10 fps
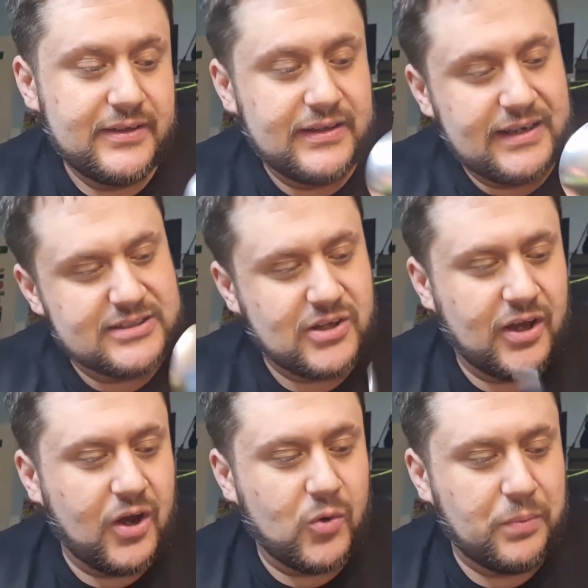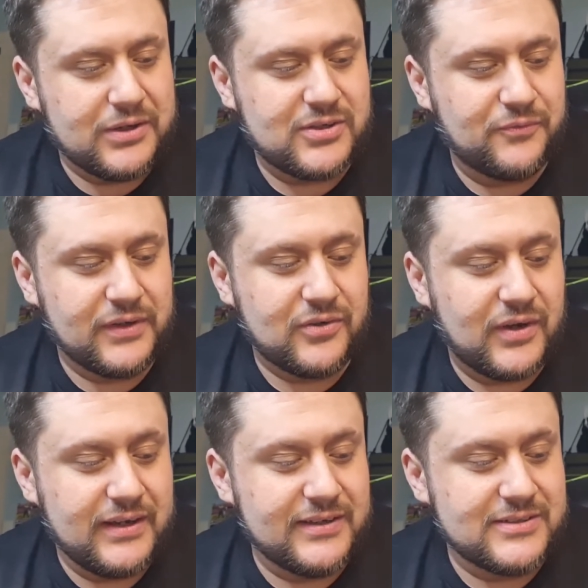then it's got a whole bunch of
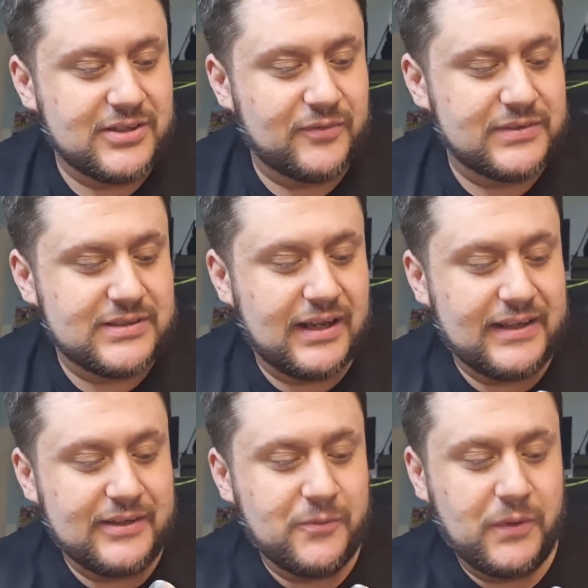ingredients, obviously.